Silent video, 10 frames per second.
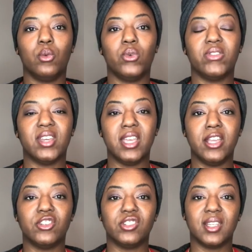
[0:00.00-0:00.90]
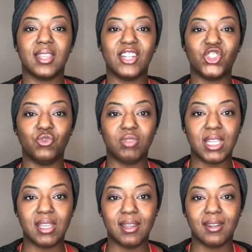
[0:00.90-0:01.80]
with the energy that you
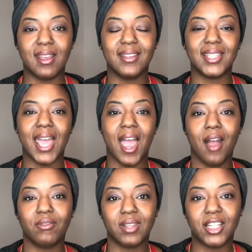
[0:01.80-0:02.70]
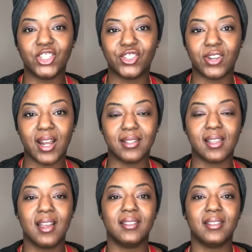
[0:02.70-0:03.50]
need to have less stress,